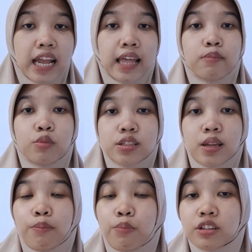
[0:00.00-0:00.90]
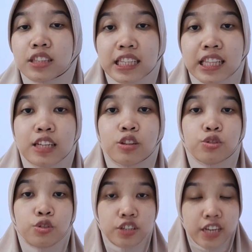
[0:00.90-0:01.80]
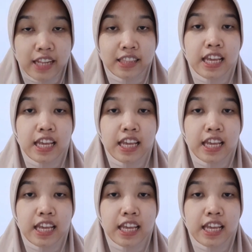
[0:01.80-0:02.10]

and most importantly do not that.